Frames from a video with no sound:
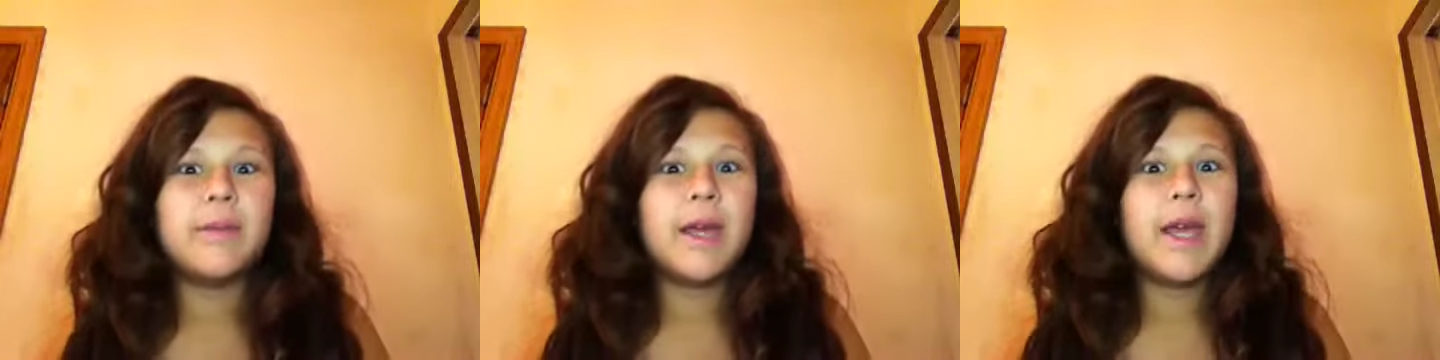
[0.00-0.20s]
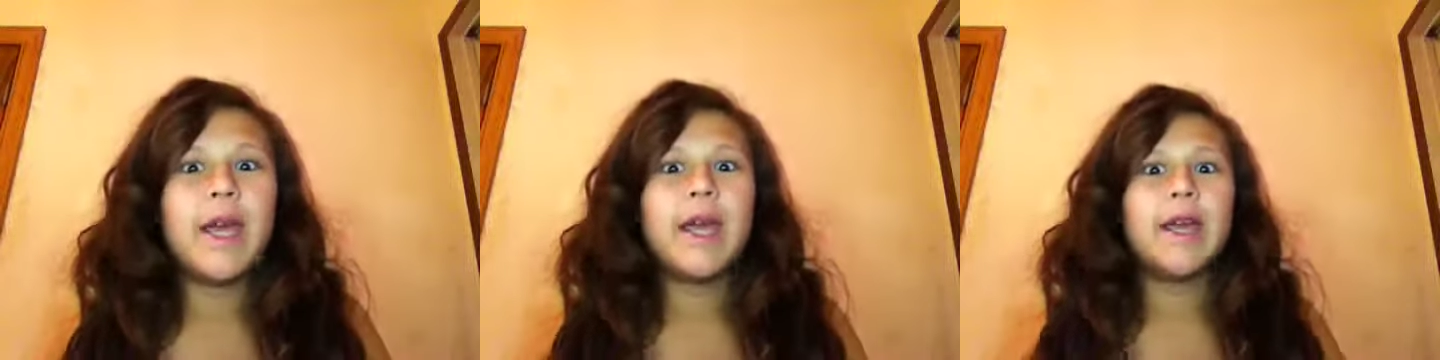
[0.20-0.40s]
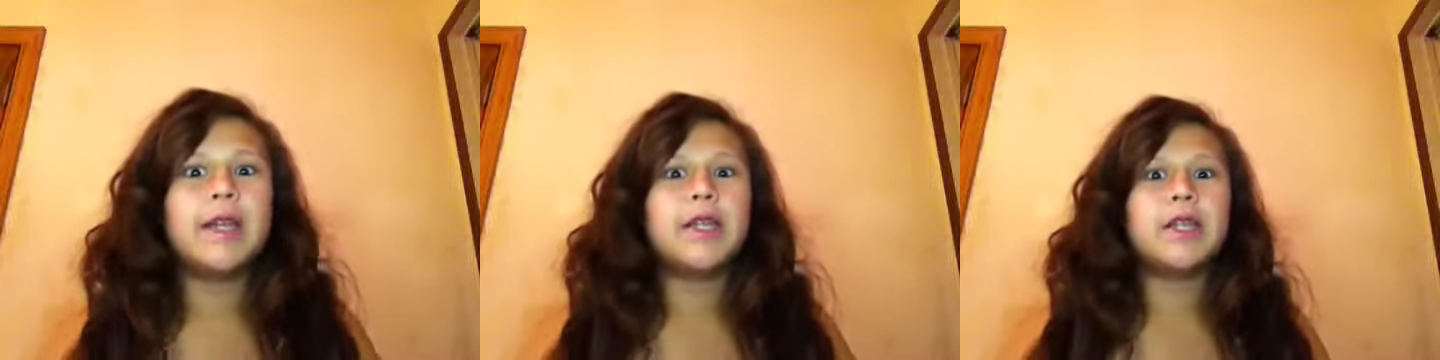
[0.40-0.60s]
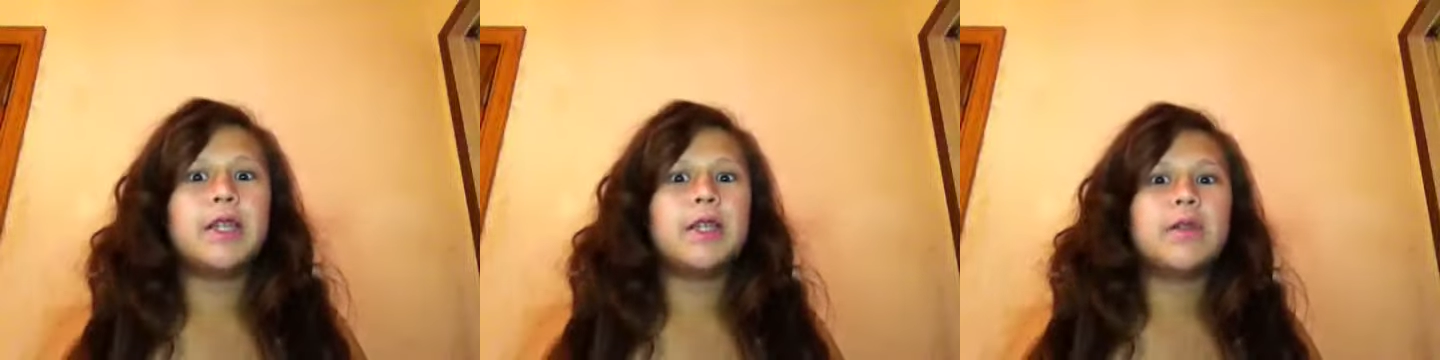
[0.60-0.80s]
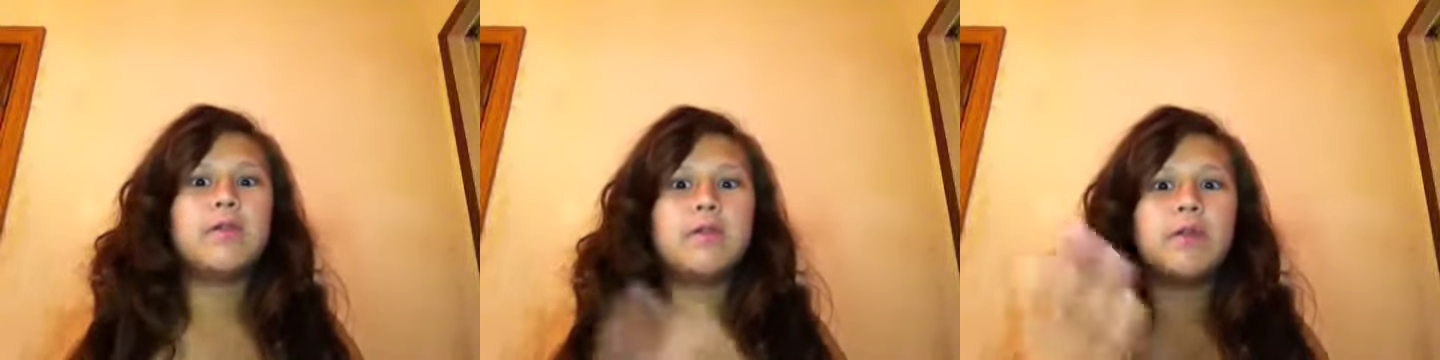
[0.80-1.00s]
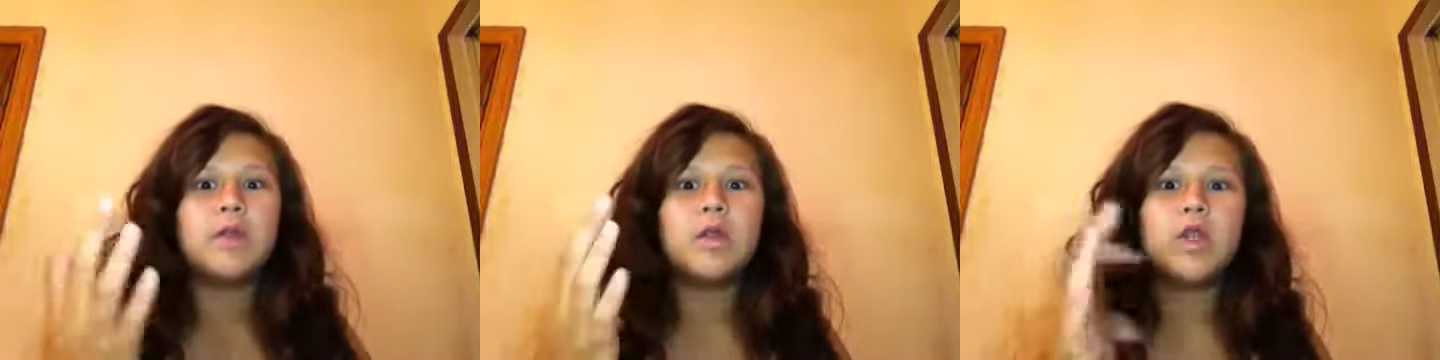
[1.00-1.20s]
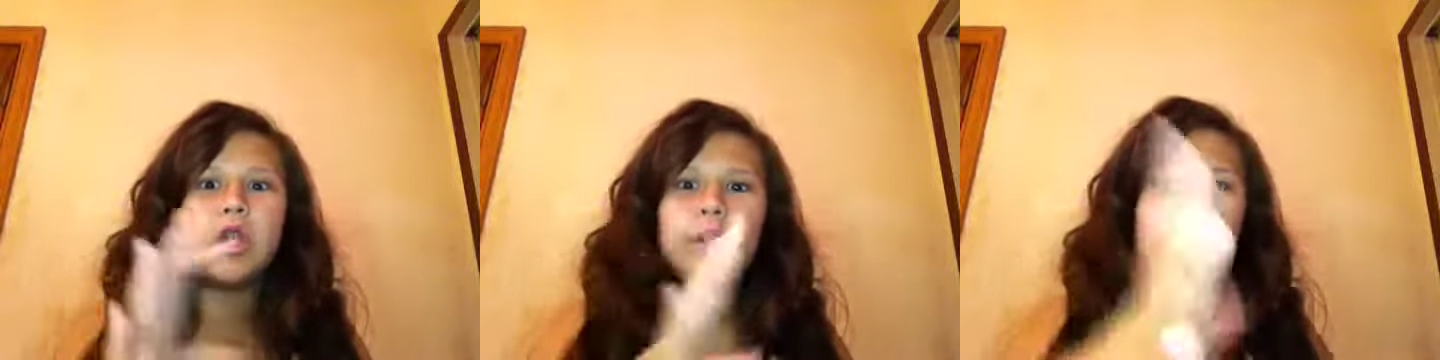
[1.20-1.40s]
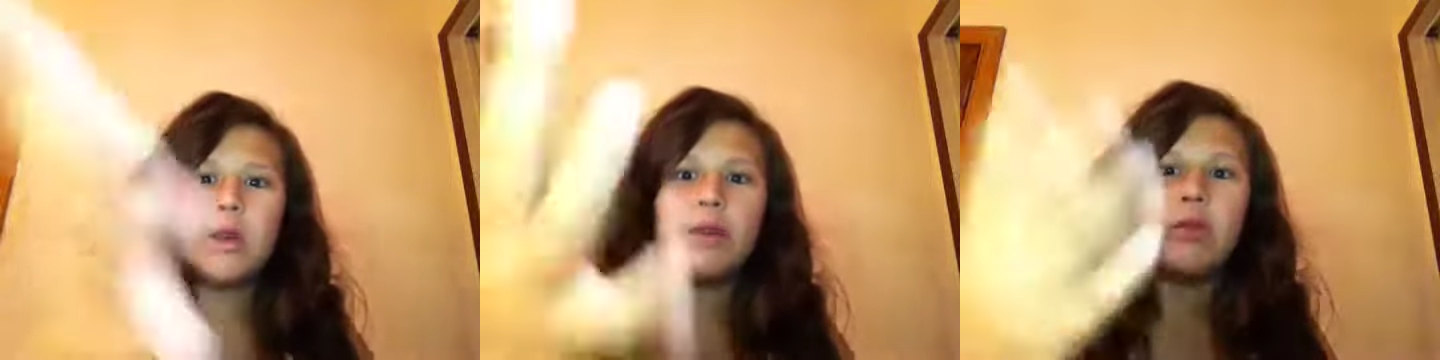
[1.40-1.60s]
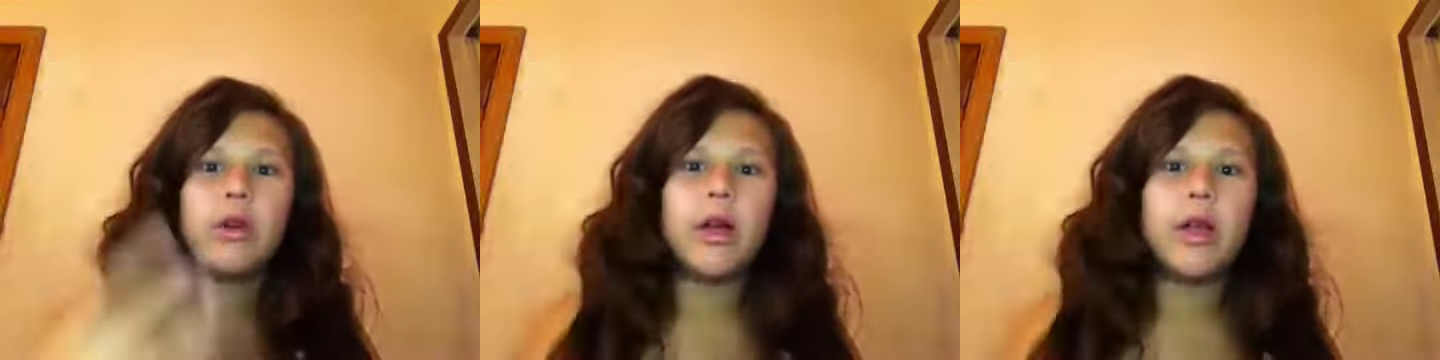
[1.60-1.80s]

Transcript: can't show you